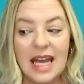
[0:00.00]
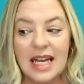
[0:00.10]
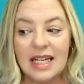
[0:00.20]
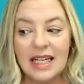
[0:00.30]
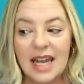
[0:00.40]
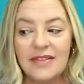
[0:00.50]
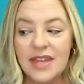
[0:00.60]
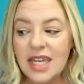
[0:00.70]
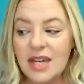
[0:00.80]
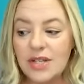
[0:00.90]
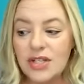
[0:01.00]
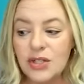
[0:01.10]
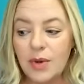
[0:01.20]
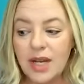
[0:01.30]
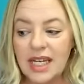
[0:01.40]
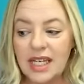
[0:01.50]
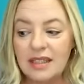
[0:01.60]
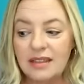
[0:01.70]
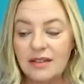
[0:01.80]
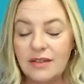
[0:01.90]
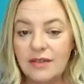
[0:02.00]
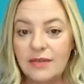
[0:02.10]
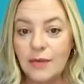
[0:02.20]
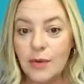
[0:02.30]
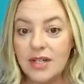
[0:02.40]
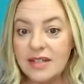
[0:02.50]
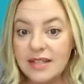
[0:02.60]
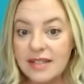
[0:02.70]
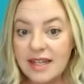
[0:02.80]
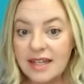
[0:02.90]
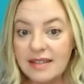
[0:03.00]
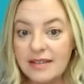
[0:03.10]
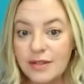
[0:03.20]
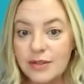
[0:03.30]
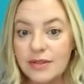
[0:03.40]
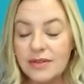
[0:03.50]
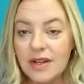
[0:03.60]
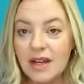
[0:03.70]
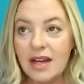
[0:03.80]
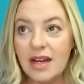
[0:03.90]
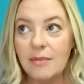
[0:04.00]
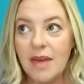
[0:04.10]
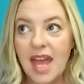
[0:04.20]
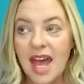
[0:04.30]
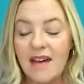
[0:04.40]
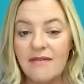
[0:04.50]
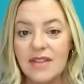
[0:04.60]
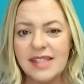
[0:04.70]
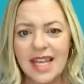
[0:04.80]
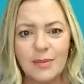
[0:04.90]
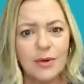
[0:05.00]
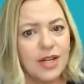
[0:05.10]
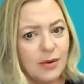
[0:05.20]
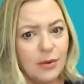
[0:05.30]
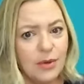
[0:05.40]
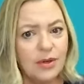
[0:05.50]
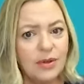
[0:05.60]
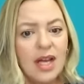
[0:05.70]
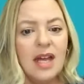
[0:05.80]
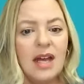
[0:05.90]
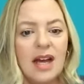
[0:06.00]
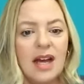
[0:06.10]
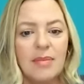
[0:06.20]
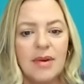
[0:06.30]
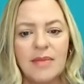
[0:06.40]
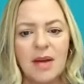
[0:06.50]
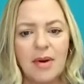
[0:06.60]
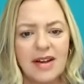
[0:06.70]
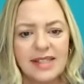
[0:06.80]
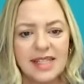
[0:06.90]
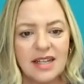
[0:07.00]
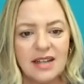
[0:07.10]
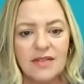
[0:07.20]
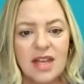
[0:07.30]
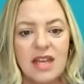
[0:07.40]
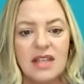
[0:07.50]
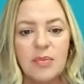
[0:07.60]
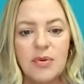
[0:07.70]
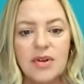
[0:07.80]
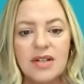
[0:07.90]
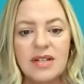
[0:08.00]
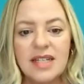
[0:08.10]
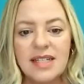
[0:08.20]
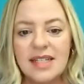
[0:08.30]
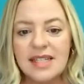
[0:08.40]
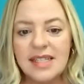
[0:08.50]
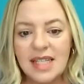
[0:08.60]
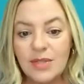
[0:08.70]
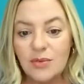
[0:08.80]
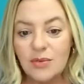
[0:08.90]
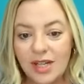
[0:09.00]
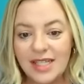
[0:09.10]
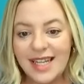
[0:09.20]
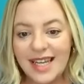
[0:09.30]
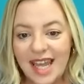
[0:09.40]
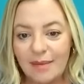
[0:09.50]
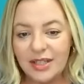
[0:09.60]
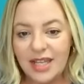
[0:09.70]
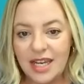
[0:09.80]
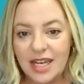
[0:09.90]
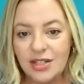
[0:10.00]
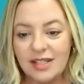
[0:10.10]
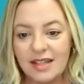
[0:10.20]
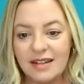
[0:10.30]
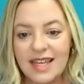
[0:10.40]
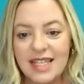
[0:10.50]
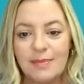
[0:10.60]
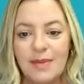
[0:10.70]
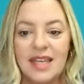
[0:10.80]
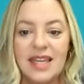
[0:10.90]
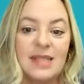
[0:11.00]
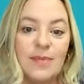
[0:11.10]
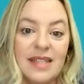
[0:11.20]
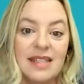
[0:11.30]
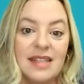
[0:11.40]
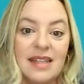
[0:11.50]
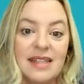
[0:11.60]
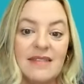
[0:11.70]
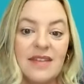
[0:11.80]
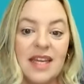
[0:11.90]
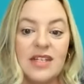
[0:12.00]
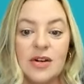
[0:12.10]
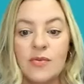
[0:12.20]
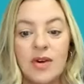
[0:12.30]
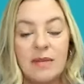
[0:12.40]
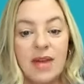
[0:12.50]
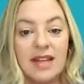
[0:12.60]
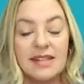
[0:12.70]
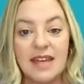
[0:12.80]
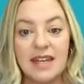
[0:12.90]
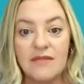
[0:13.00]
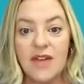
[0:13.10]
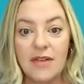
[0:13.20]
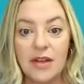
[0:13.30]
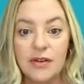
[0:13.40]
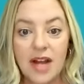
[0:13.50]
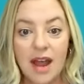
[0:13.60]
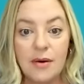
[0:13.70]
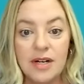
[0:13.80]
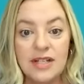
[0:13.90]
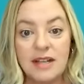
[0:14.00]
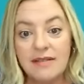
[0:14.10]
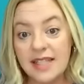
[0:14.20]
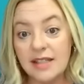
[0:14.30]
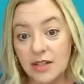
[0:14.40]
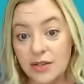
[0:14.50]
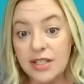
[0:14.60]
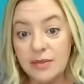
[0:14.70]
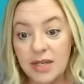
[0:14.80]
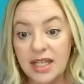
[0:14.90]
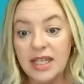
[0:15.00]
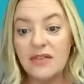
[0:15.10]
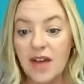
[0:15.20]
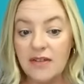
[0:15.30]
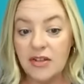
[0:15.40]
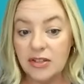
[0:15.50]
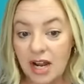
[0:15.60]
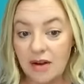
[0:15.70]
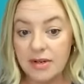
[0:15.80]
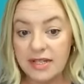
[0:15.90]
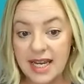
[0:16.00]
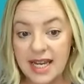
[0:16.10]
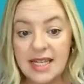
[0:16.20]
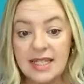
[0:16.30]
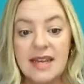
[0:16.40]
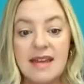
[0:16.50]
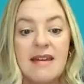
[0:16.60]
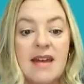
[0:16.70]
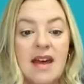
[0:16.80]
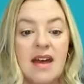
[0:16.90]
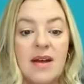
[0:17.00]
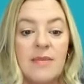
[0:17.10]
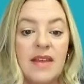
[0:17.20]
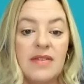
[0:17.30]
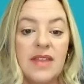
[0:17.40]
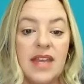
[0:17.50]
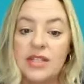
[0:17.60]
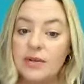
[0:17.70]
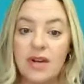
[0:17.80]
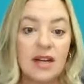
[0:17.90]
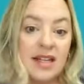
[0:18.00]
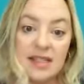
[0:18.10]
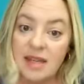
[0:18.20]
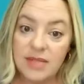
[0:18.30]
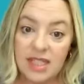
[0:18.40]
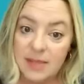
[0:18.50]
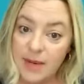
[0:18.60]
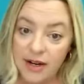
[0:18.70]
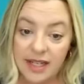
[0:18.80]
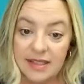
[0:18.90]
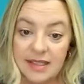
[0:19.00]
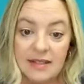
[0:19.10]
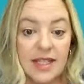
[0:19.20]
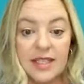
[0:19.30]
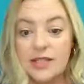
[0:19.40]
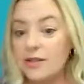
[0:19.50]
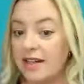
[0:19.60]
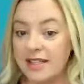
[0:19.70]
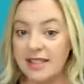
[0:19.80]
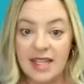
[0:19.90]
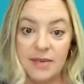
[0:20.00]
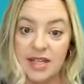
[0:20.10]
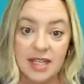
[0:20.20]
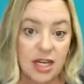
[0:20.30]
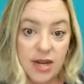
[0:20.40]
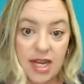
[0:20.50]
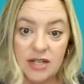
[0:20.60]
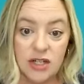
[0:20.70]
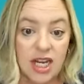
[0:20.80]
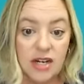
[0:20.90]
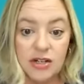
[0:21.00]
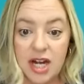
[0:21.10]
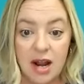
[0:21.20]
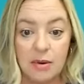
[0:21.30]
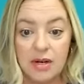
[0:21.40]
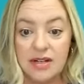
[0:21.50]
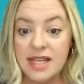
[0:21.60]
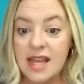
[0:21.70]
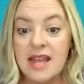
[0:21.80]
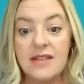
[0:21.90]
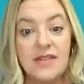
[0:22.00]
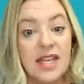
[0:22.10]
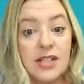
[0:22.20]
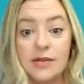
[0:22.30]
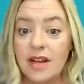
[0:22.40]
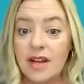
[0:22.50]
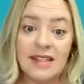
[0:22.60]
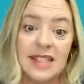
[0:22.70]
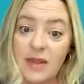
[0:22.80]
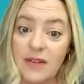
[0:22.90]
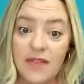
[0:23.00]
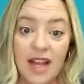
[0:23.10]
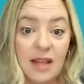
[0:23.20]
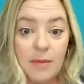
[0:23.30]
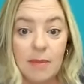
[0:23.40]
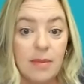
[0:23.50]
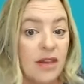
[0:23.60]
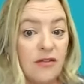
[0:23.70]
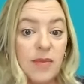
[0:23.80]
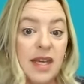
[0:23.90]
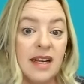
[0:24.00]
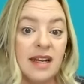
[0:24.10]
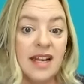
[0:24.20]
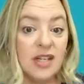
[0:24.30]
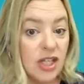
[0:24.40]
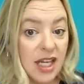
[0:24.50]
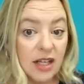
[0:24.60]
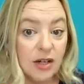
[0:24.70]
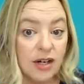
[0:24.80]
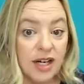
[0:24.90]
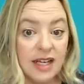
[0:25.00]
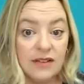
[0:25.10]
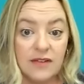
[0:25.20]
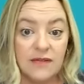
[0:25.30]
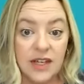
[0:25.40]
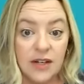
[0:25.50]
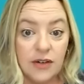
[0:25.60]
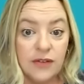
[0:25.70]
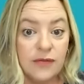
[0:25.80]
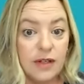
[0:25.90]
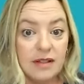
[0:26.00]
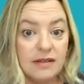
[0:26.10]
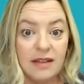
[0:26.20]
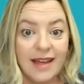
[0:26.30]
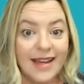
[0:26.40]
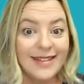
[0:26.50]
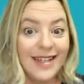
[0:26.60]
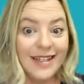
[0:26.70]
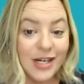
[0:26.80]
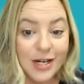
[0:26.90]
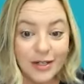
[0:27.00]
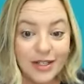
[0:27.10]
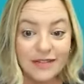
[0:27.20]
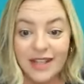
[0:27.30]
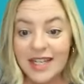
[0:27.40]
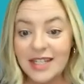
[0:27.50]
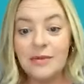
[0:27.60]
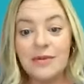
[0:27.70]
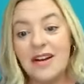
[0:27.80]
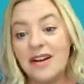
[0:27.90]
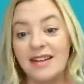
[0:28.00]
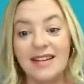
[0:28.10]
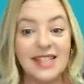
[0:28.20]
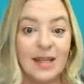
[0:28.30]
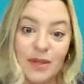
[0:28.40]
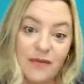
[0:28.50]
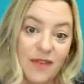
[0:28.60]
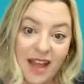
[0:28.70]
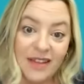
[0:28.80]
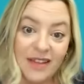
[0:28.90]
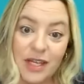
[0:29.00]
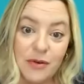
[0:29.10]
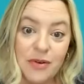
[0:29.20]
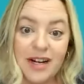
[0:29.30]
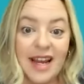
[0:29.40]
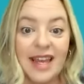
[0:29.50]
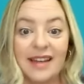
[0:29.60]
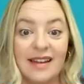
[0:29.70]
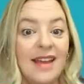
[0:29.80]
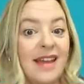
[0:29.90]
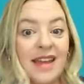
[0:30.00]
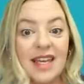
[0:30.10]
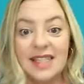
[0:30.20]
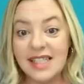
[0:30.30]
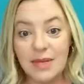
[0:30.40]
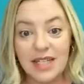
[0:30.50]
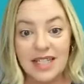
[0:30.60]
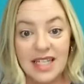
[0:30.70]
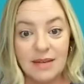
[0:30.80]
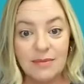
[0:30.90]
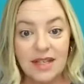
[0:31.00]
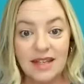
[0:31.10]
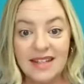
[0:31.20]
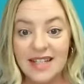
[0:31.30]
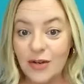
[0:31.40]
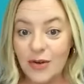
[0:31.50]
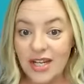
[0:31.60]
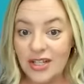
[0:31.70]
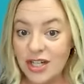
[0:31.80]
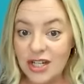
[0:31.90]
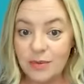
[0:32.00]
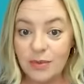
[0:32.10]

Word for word: uh, I think it was 24 states um, have the same or equal, uh, but I'm not positive. The board doesn't seem to want to take applications on a case by case basis. They don't want to backslide to 500 hours. Alaska used to be a 500 hour state. Um, they do not accept experience. They do not accept continuing education hours. They do not accept the fact that maybe you've been an educator in the field for the last 10 years. They do not accept the fact that you are a NCBTMB continuing education